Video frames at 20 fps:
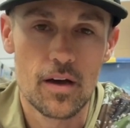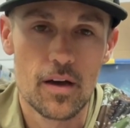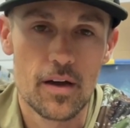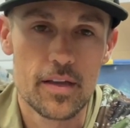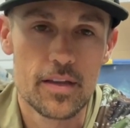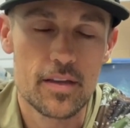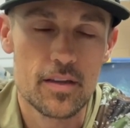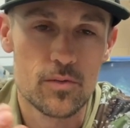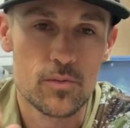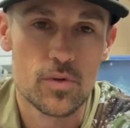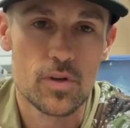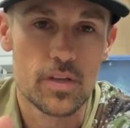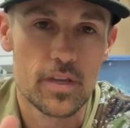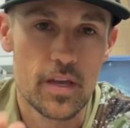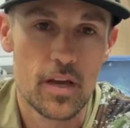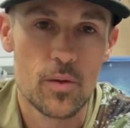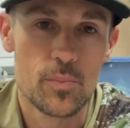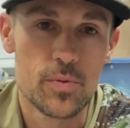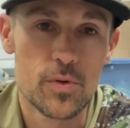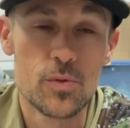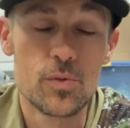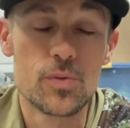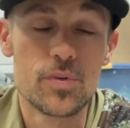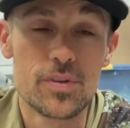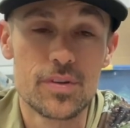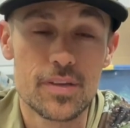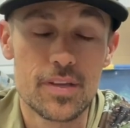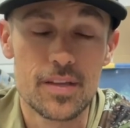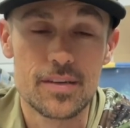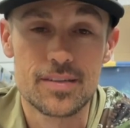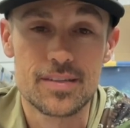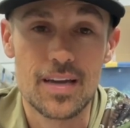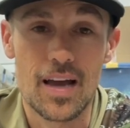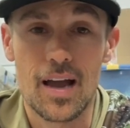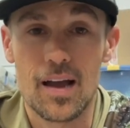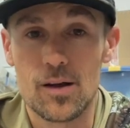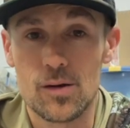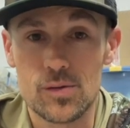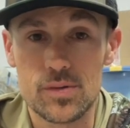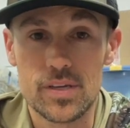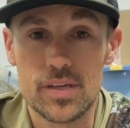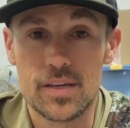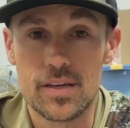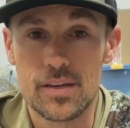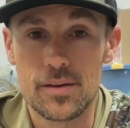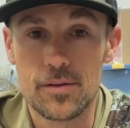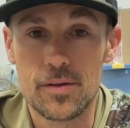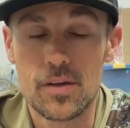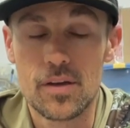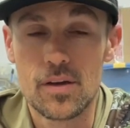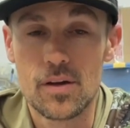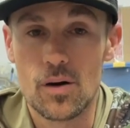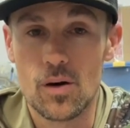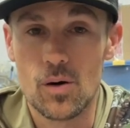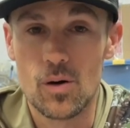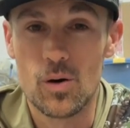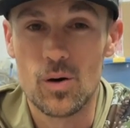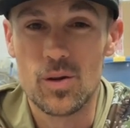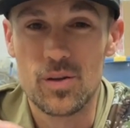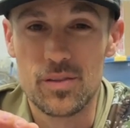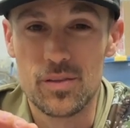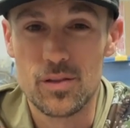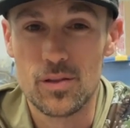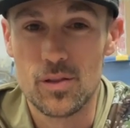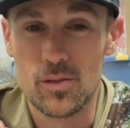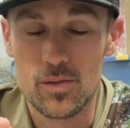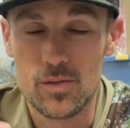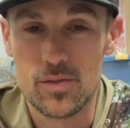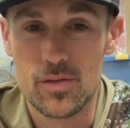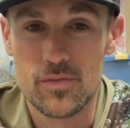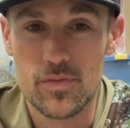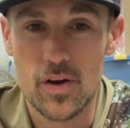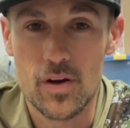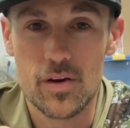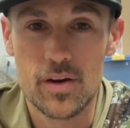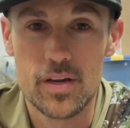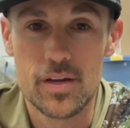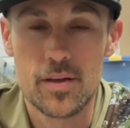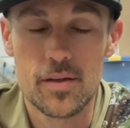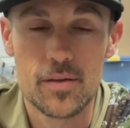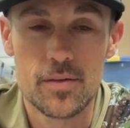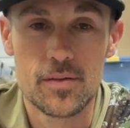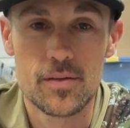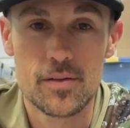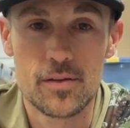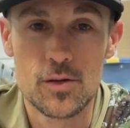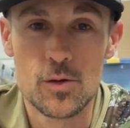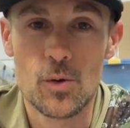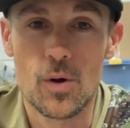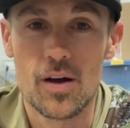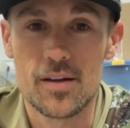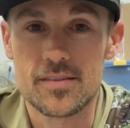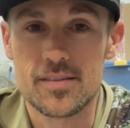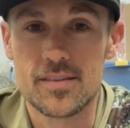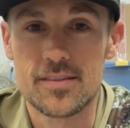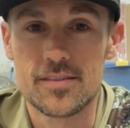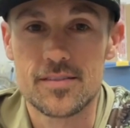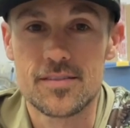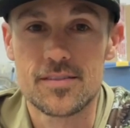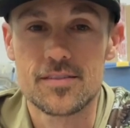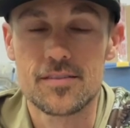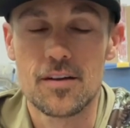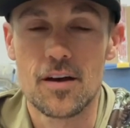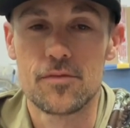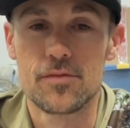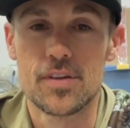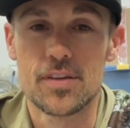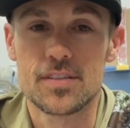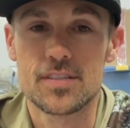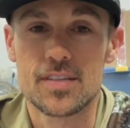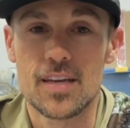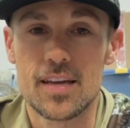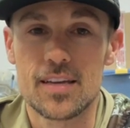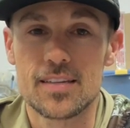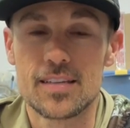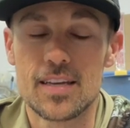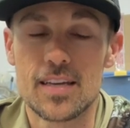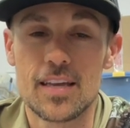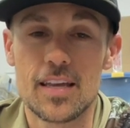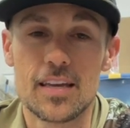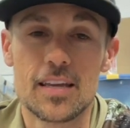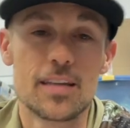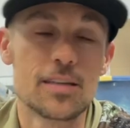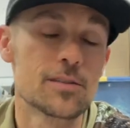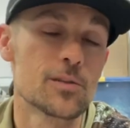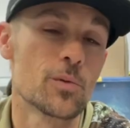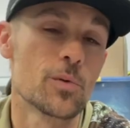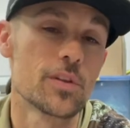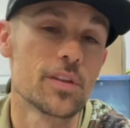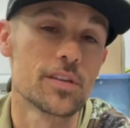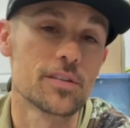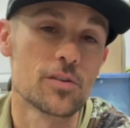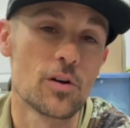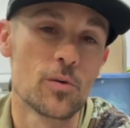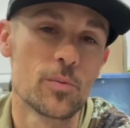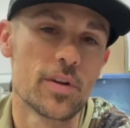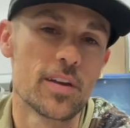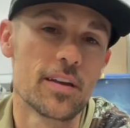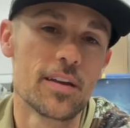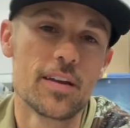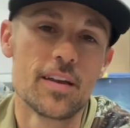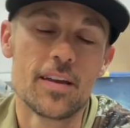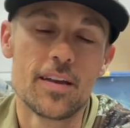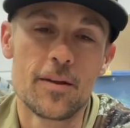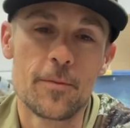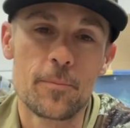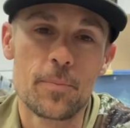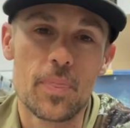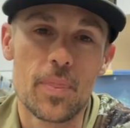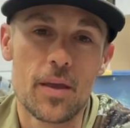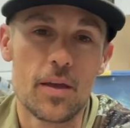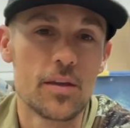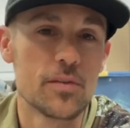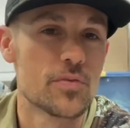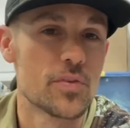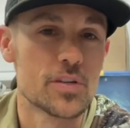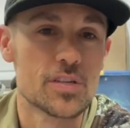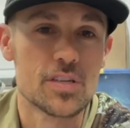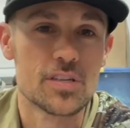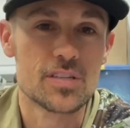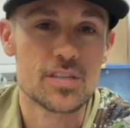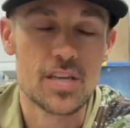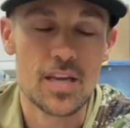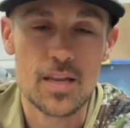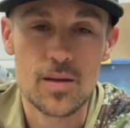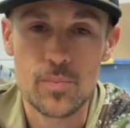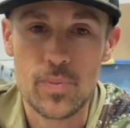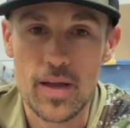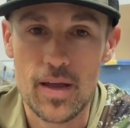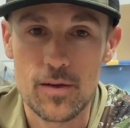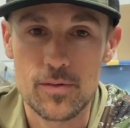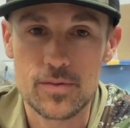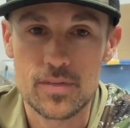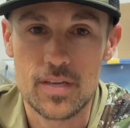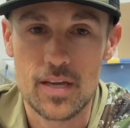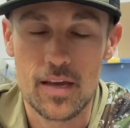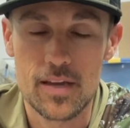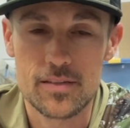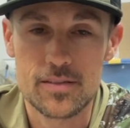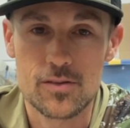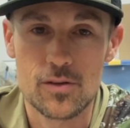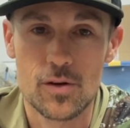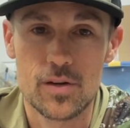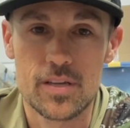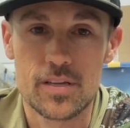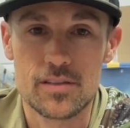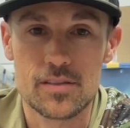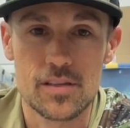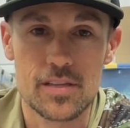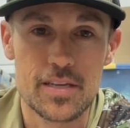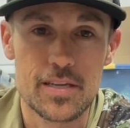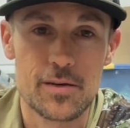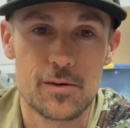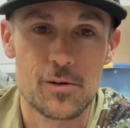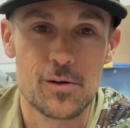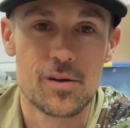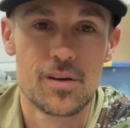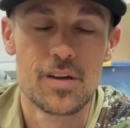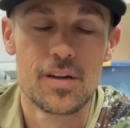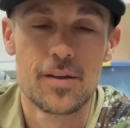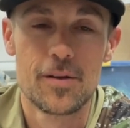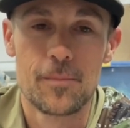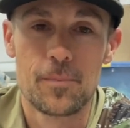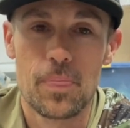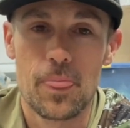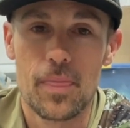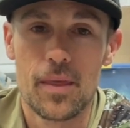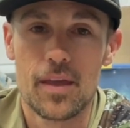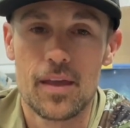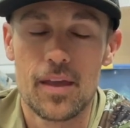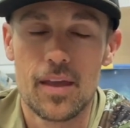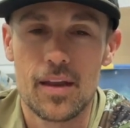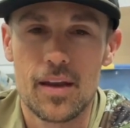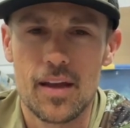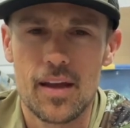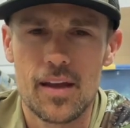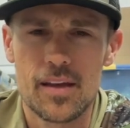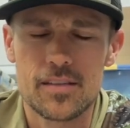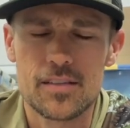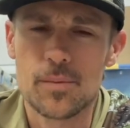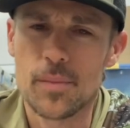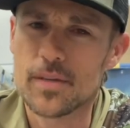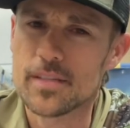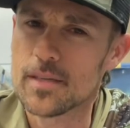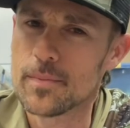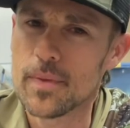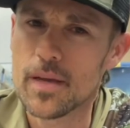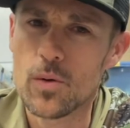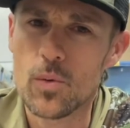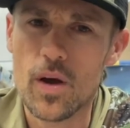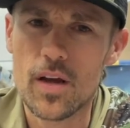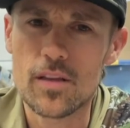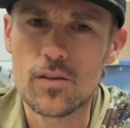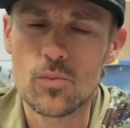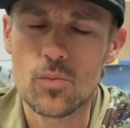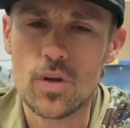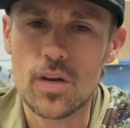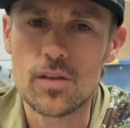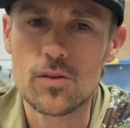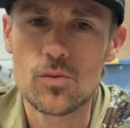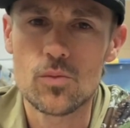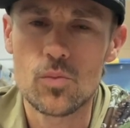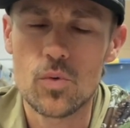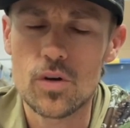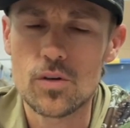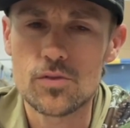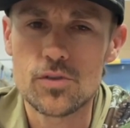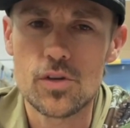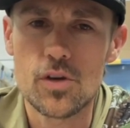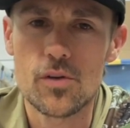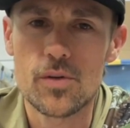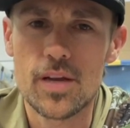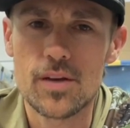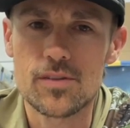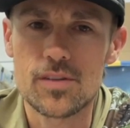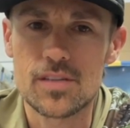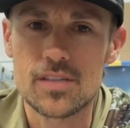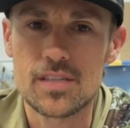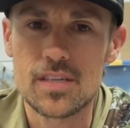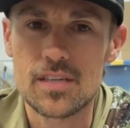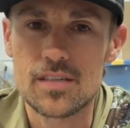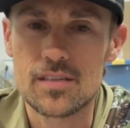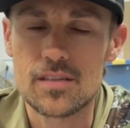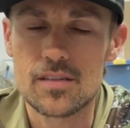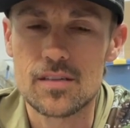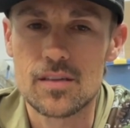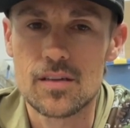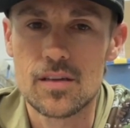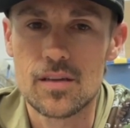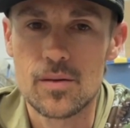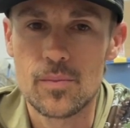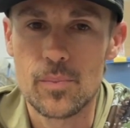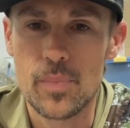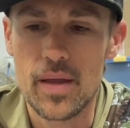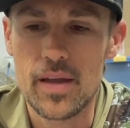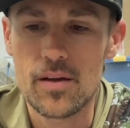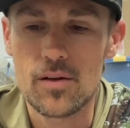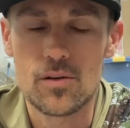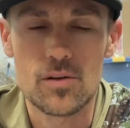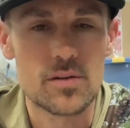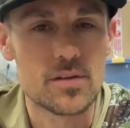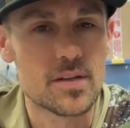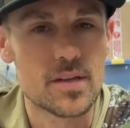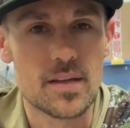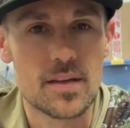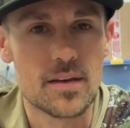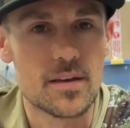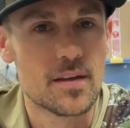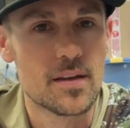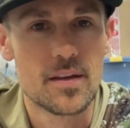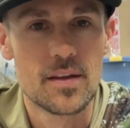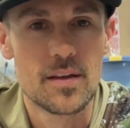he can really help you get dialed in on the very nuances of this technique. And he's the one that told me, yeah, he fishes 10-pound test on his leader. And I asked him, I said, man, why don't you go down to 6 pound? And